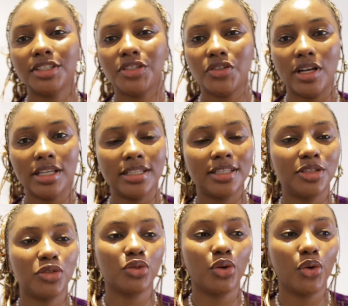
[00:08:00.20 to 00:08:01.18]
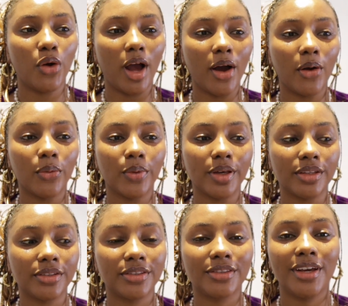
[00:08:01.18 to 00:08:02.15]
dressed to go out
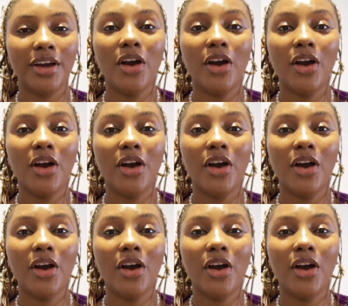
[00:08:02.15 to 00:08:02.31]
with